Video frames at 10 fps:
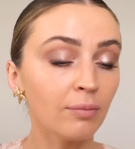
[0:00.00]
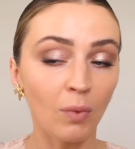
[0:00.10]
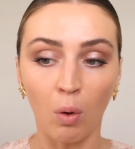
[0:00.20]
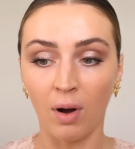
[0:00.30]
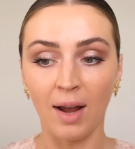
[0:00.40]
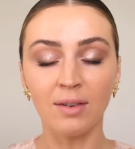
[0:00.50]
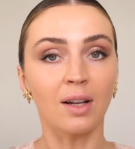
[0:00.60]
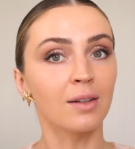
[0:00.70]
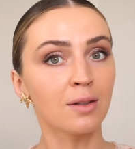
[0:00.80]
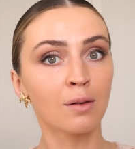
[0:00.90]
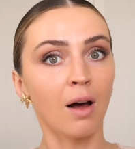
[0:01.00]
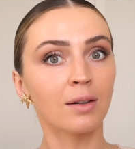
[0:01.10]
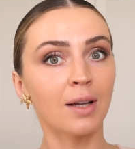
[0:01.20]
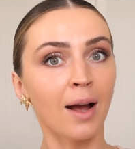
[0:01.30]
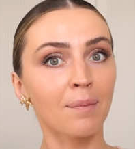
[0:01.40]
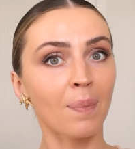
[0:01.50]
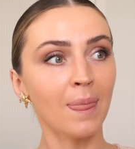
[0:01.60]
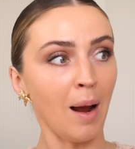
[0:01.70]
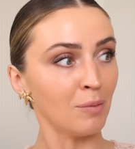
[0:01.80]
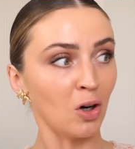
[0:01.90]
Oh, I haven't done this in a long time.
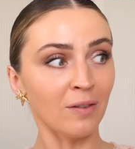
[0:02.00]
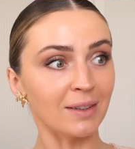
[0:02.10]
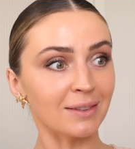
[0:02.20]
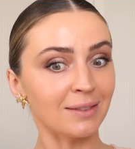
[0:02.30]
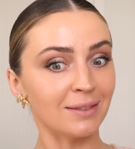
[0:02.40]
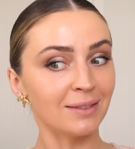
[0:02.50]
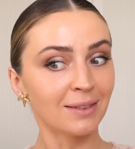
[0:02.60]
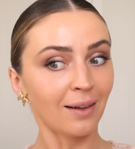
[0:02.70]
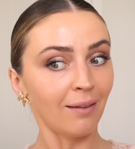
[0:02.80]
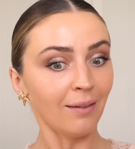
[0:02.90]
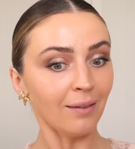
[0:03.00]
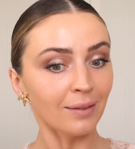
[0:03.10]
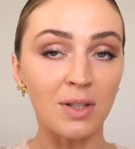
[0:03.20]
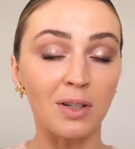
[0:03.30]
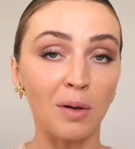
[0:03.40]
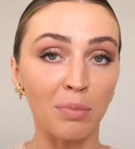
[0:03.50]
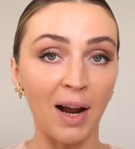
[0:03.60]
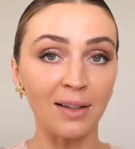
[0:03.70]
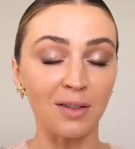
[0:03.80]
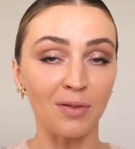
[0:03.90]
I'm nervous. This is good
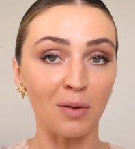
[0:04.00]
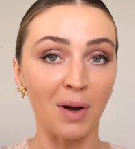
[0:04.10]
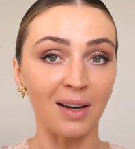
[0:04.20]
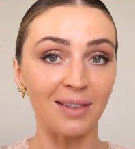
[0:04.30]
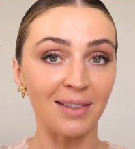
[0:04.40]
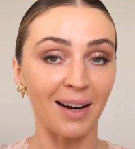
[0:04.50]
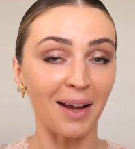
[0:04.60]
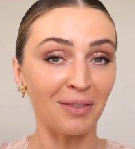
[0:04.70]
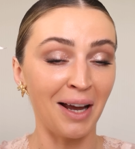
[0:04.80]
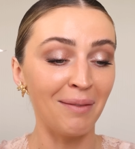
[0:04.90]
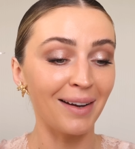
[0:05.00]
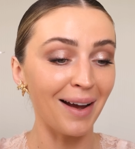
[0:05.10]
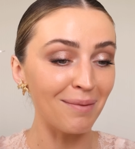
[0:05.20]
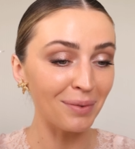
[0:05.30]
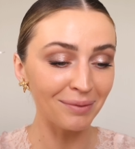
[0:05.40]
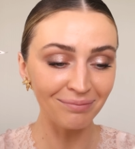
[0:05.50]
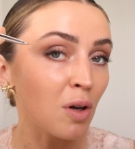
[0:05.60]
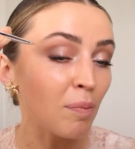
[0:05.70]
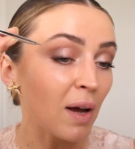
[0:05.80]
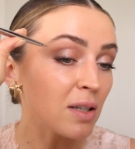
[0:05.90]
practice for the weddings that I have coming up. Do
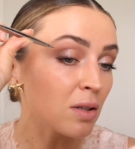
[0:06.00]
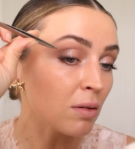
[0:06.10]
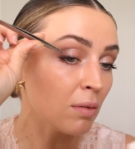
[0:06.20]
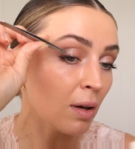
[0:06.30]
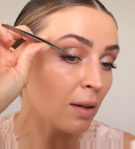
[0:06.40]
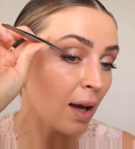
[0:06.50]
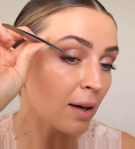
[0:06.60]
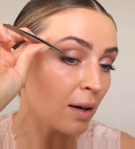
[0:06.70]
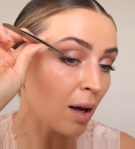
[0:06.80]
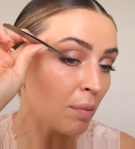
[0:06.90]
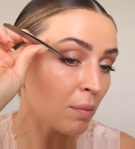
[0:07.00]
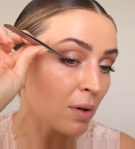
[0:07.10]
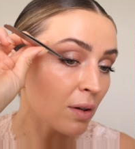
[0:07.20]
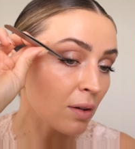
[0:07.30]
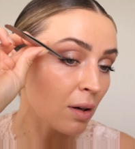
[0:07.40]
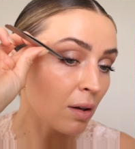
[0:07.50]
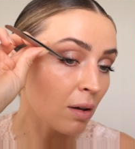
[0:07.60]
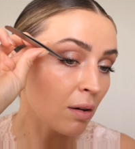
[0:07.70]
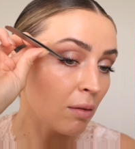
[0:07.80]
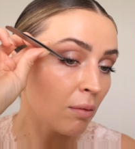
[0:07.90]
your best to line it up, and we're just
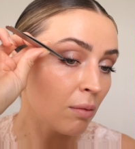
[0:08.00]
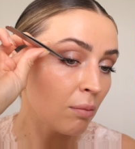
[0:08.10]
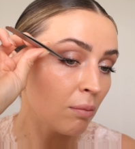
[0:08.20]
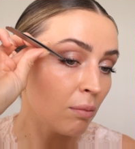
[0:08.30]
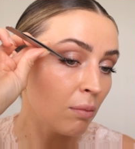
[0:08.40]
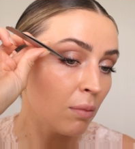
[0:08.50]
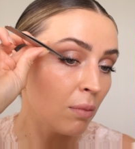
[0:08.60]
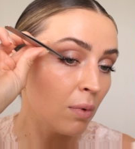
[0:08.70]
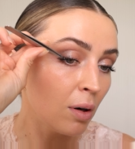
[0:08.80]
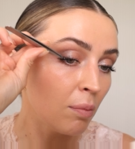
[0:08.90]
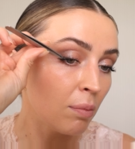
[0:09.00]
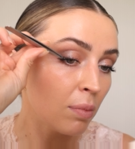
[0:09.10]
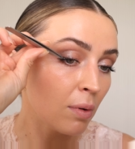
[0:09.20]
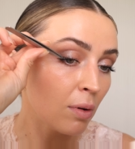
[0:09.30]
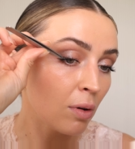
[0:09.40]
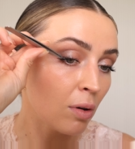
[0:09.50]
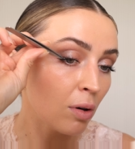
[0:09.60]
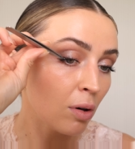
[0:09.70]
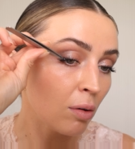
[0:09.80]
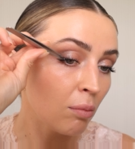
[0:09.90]
gonna whoop,
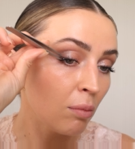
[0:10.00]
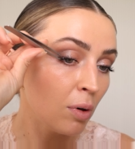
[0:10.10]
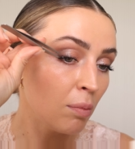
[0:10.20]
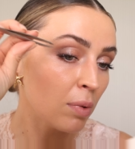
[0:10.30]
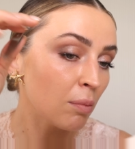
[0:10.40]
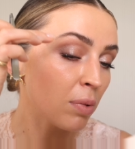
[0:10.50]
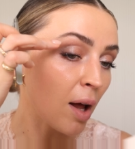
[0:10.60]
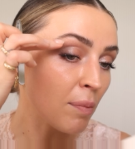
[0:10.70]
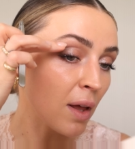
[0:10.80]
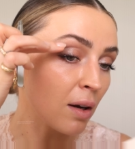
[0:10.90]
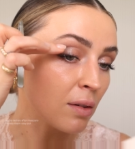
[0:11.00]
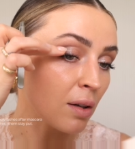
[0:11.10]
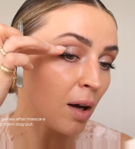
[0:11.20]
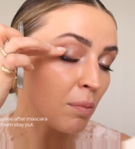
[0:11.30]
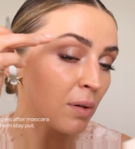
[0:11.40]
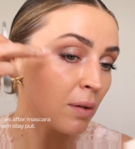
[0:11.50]
whoop, plop that on top.